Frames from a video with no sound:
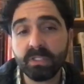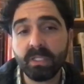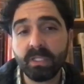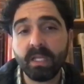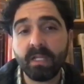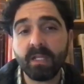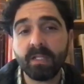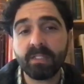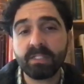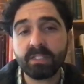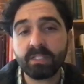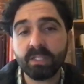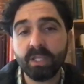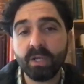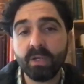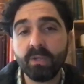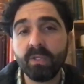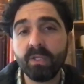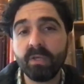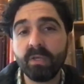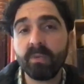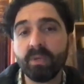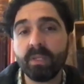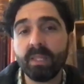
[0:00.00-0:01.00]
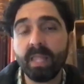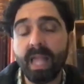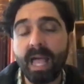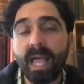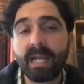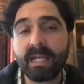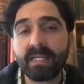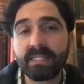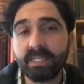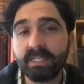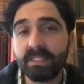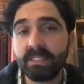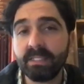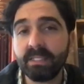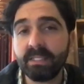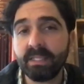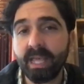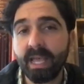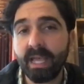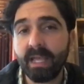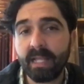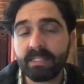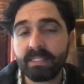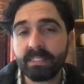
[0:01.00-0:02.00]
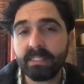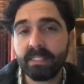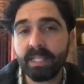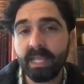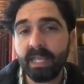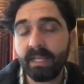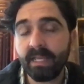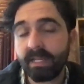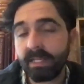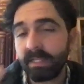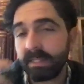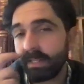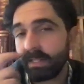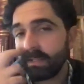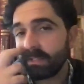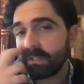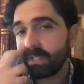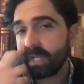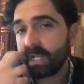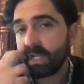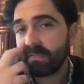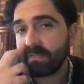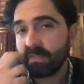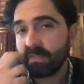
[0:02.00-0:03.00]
kind of slowly relax into that state. And those kind of